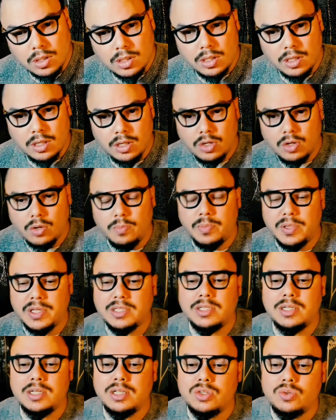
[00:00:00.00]
your
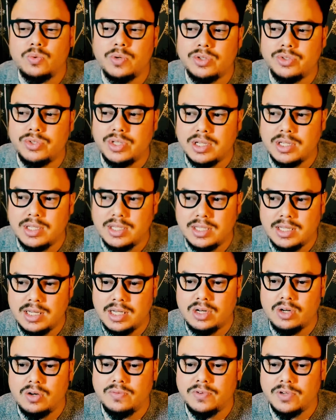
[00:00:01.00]
business will
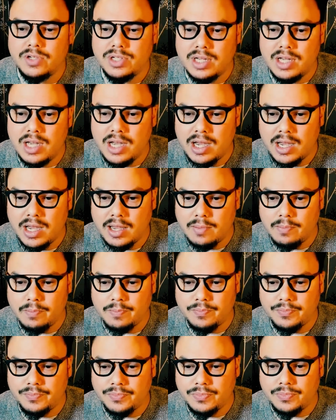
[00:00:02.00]
succeed over time.
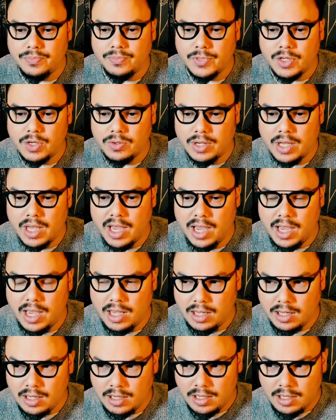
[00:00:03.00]

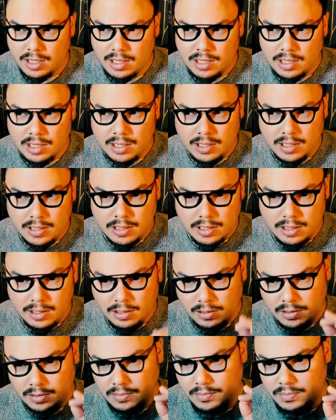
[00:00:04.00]
Okay?
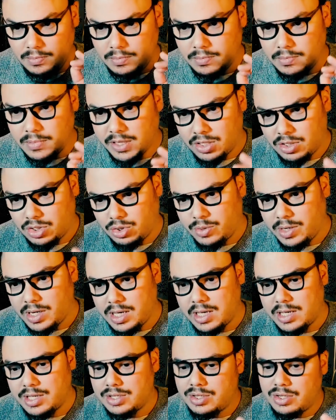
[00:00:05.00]
But the
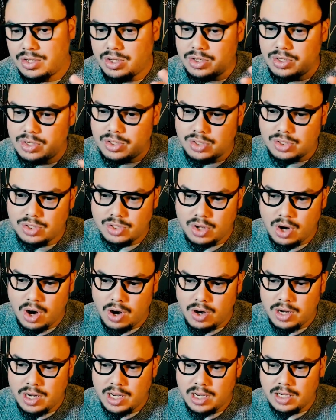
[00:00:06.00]
trick is
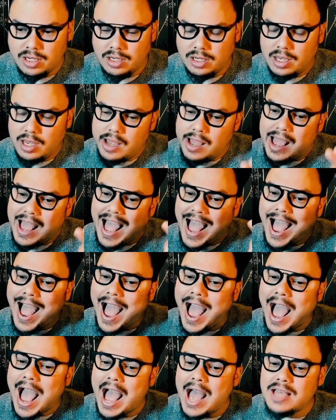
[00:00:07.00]
starting,
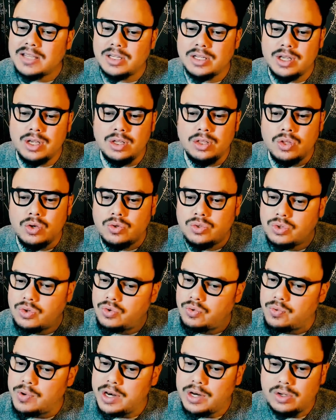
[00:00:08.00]
asking those
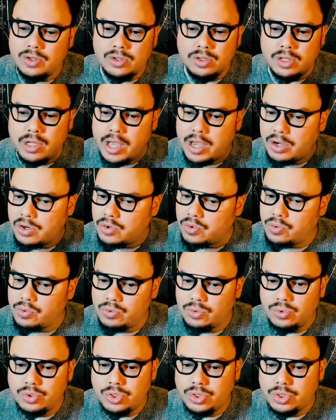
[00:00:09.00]
critical and crucial